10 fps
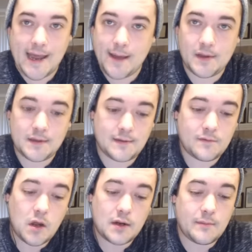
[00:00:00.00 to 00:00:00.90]
happens.
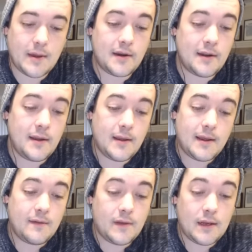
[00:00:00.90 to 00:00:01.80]
I've talked about it
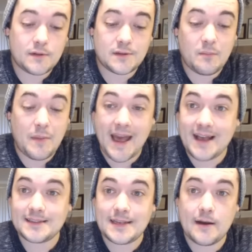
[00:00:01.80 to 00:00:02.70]
in videos in the
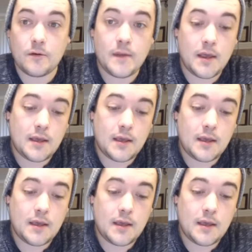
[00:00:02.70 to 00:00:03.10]
past, how,